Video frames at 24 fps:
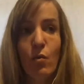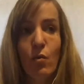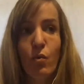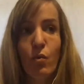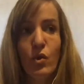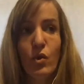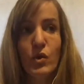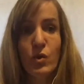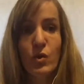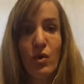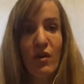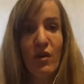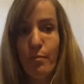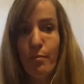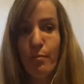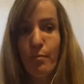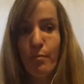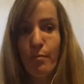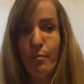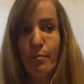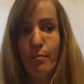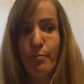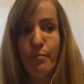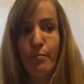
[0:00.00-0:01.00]
we're sort of
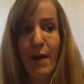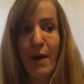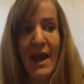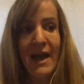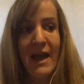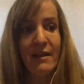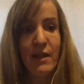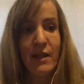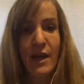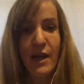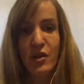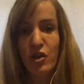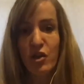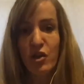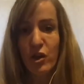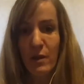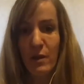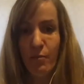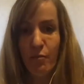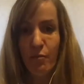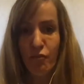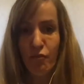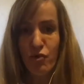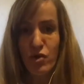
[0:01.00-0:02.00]

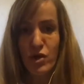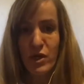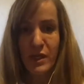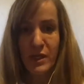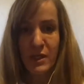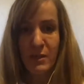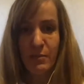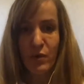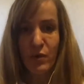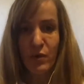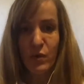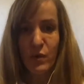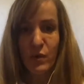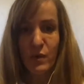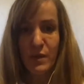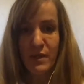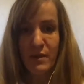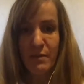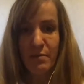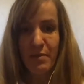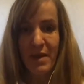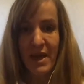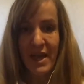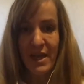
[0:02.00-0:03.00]
biologically predisposed
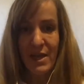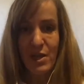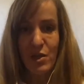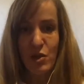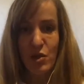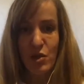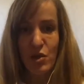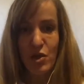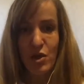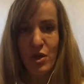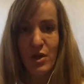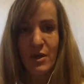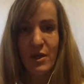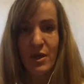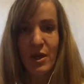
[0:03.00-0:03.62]
to binge.